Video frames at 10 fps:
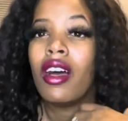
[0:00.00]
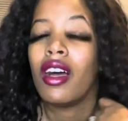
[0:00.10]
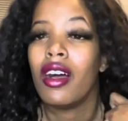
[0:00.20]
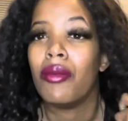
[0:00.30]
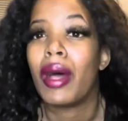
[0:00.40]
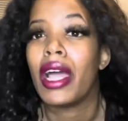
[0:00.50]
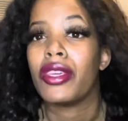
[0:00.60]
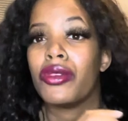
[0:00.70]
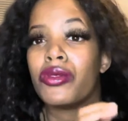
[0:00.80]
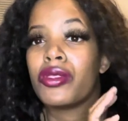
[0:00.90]
Um, I
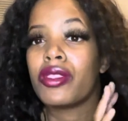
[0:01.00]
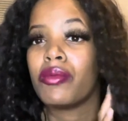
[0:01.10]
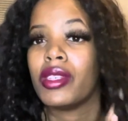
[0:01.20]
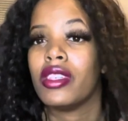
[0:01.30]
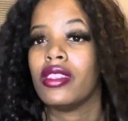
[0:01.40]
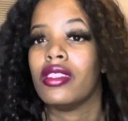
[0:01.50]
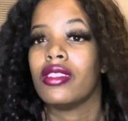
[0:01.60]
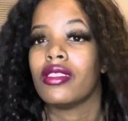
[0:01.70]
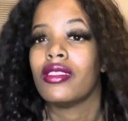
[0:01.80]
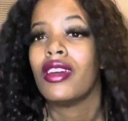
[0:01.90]
used to
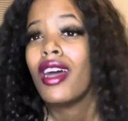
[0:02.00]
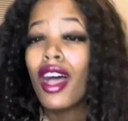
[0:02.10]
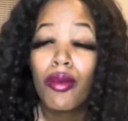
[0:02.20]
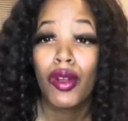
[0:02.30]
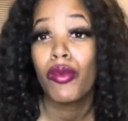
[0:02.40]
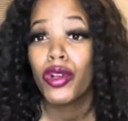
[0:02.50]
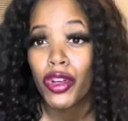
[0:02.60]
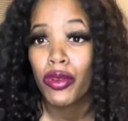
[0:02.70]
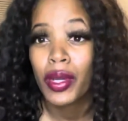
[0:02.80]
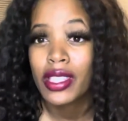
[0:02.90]
be a promo
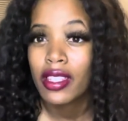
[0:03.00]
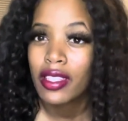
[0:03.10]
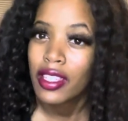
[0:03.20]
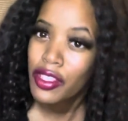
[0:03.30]
girl, basically.